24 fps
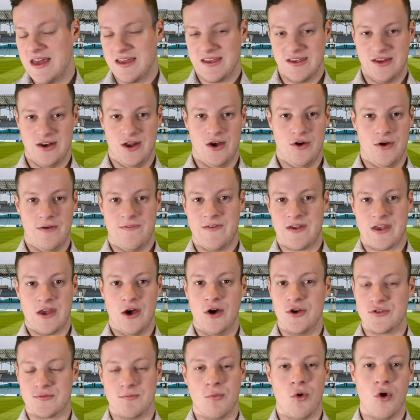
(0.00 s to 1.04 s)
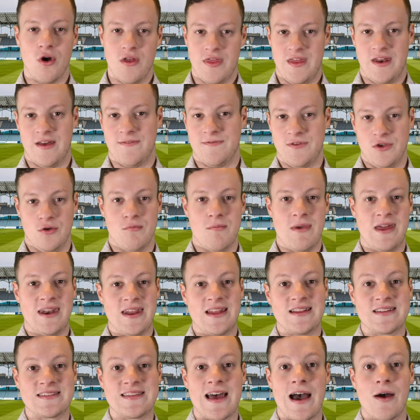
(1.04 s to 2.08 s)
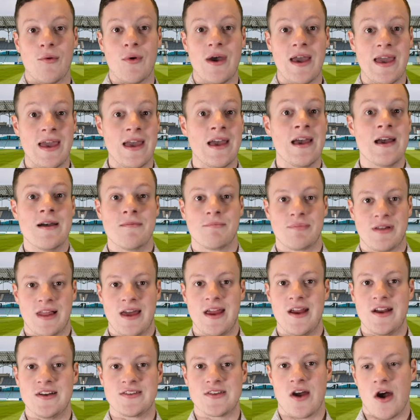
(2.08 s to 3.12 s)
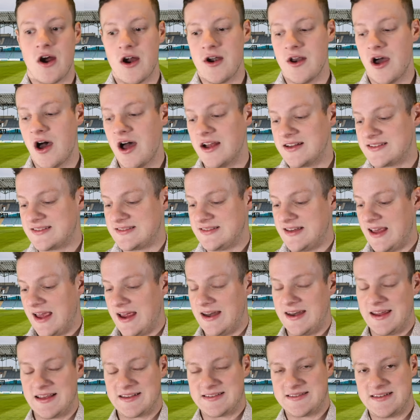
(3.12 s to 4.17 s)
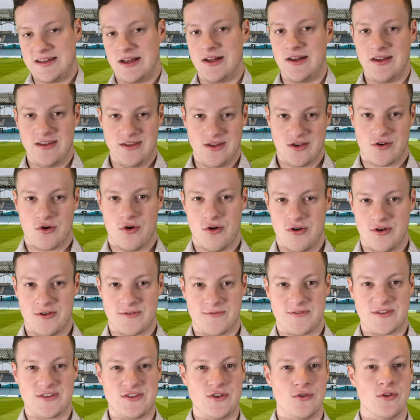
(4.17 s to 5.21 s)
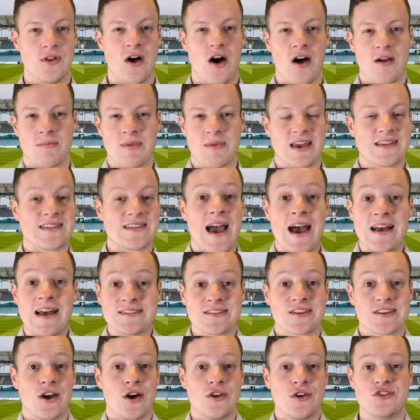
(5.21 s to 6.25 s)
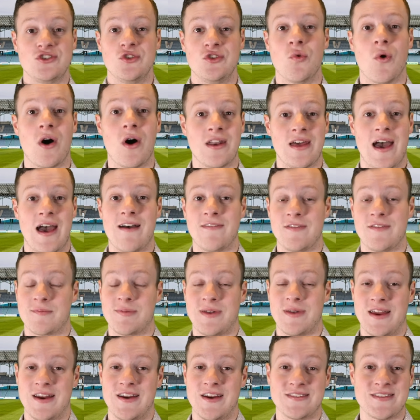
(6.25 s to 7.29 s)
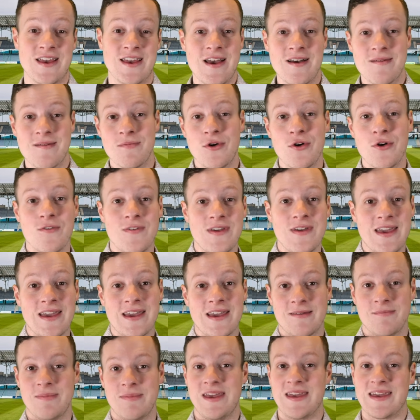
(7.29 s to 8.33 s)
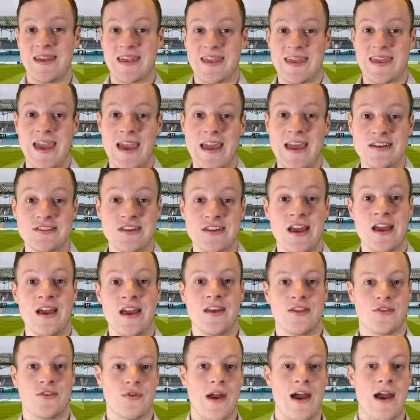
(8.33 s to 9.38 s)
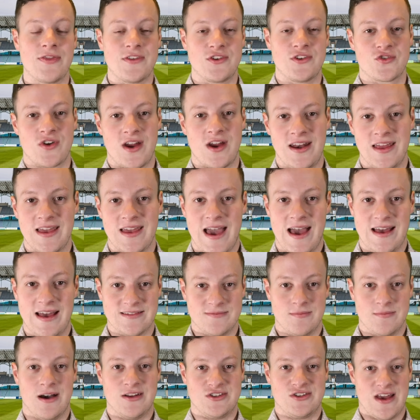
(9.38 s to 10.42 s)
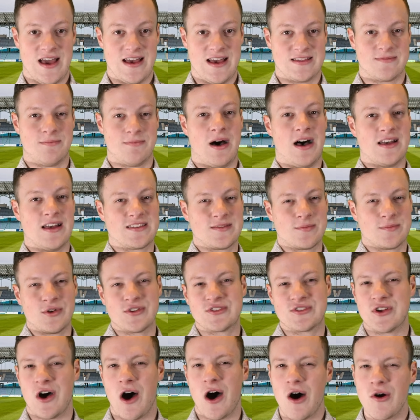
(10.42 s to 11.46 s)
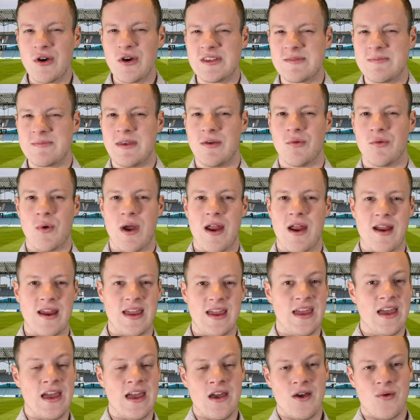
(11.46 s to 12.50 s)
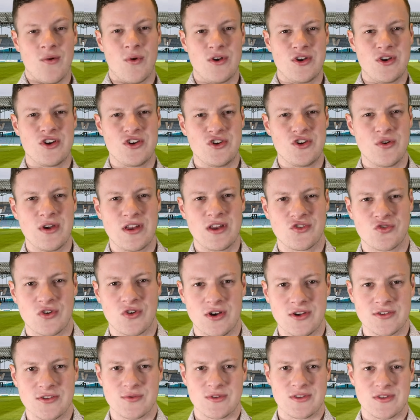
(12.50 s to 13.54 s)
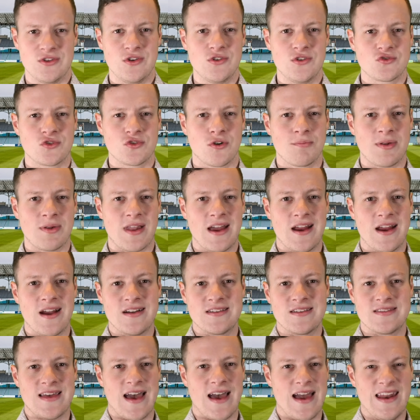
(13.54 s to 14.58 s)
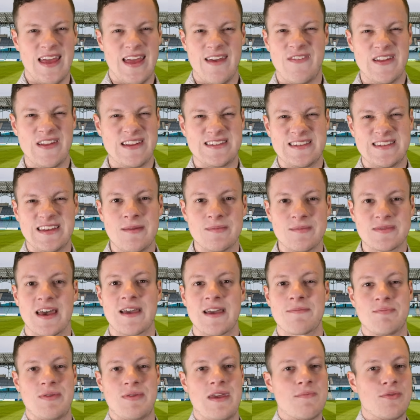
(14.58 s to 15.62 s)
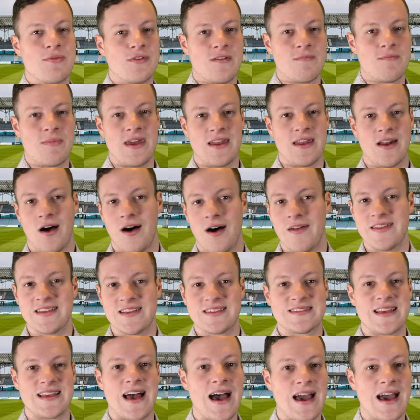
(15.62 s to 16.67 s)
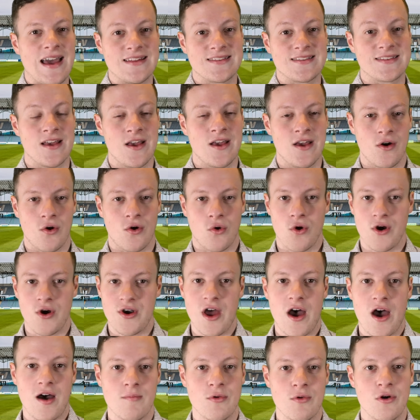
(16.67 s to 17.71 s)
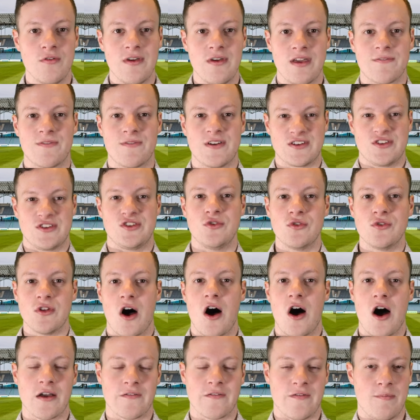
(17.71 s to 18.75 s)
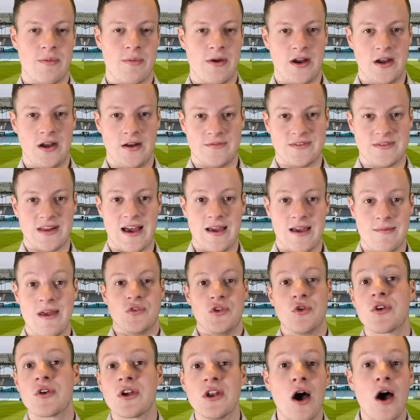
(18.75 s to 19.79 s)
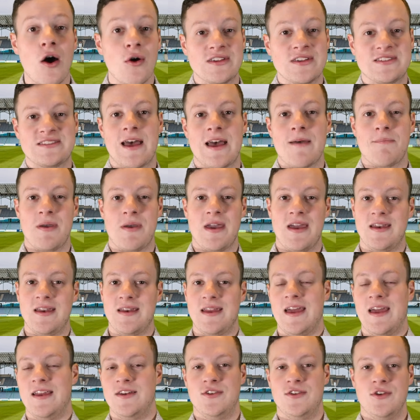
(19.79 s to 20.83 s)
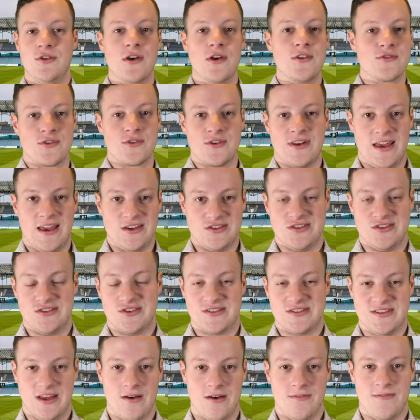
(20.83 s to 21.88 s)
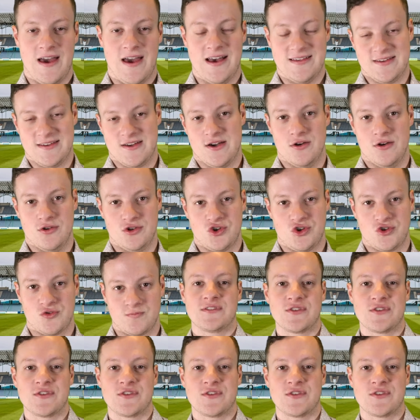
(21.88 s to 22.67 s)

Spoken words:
You know, if it goes more than a few minutes, that way players are not standing still in the corners for too long, because as a coach, you want to have your players moving and being engaged throughout the training as much as possible. So always be wary when you're doing drills with neutral players that if it seems like people have been on the sides or not moving for too long of a period of time, you can always step in and do those rotations yourself as a coach.